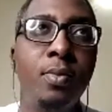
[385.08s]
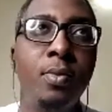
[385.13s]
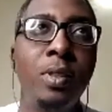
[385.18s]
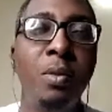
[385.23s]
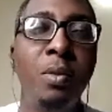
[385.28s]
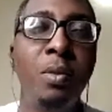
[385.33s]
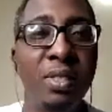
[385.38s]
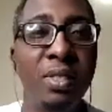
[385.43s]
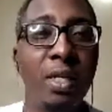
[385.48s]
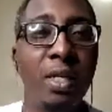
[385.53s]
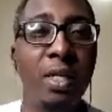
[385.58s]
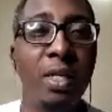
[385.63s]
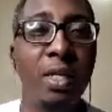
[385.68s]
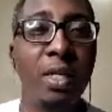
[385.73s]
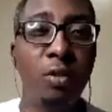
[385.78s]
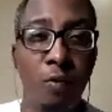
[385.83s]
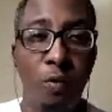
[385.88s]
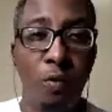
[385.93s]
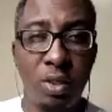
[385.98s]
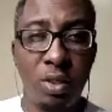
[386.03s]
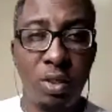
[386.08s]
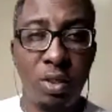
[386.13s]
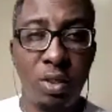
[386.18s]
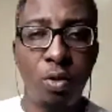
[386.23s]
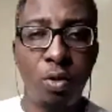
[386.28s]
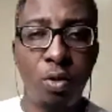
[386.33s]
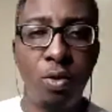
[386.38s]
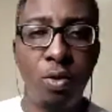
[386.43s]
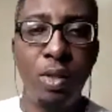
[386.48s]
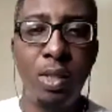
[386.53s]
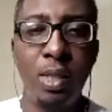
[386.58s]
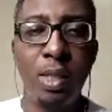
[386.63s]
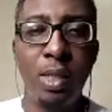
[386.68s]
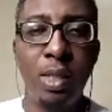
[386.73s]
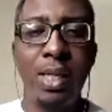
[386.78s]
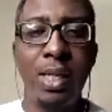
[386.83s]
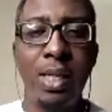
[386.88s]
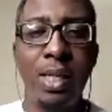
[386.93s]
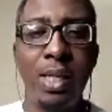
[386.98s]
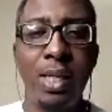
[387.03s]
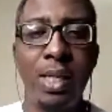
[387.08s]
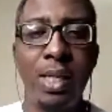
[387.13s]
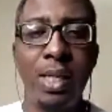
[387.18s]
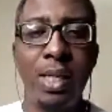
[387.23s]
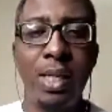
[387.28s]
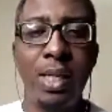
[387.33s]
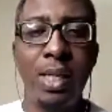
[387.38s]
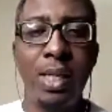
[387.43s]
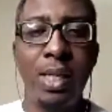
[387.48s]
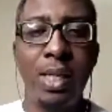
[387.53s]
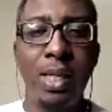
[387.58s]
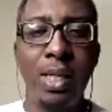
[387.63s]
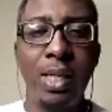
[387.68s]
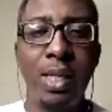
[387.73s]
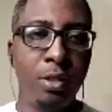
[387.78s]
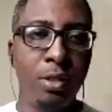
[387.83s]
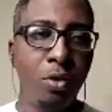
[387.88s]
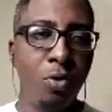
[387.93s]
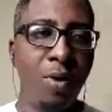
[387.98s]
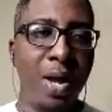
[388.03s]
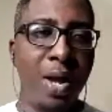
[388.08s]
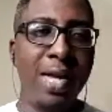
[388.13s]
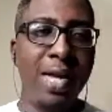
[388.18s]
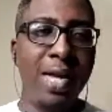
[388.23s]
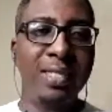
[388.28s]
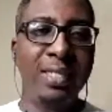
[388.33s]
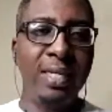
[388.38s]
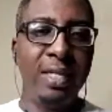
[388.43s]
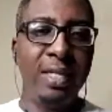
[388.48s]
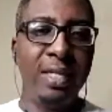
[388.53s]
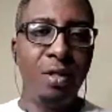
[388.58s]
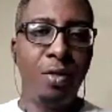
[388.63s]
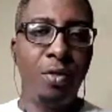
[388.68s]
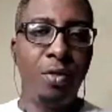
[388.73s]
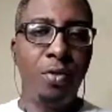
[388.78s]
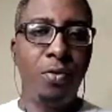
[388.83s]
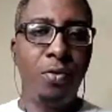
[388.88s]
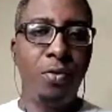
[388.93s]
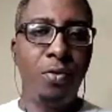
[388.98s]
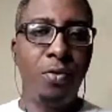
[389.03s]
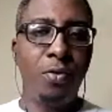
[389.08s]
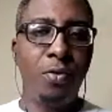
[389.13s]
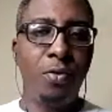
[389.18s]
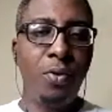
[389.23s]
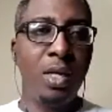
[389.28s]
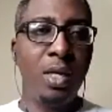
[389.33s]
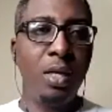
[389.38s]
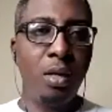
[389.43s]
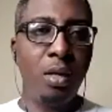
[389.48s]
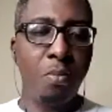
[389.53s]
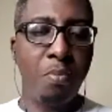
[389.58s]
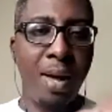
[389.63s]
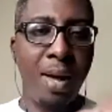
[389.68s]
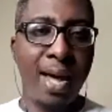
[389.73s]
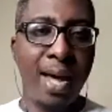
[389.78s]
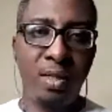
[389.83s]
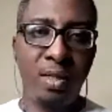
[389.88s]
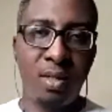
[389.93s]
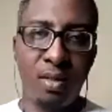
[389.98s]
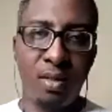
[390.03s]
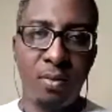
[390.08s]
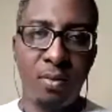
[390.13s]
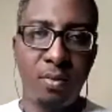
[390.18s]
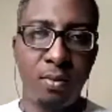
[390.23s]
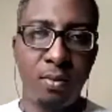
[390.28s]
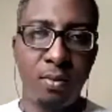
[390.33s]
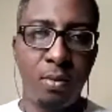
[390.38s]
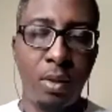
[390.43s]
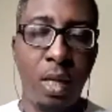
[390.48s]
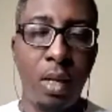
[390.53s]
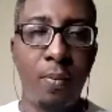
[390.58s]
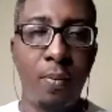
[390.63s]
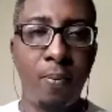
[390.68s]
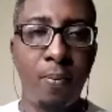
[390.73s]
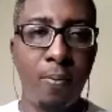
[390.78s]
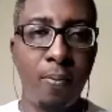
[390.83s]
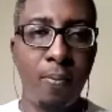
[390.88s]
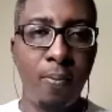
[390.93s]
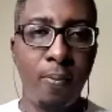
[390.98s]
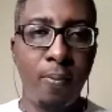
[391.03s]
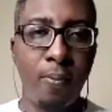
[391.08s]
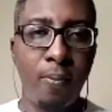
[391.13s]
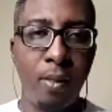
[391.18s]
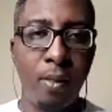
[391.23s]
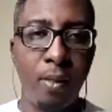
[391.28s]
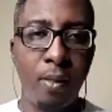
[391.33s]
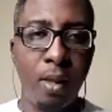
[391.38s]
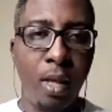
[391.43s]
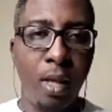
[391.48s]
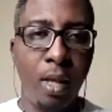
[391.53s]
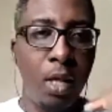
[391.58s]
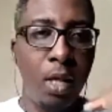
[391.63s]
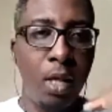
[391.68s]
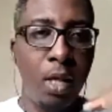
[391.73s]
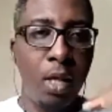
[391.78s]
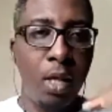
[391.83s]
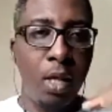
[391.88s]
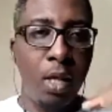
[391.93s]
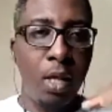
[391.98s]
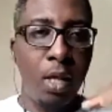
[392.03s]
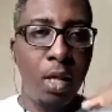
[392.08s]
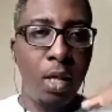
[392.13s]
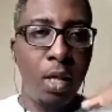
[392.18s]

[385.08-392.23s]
business of your skill, can be categorized in 3 parts. If you want to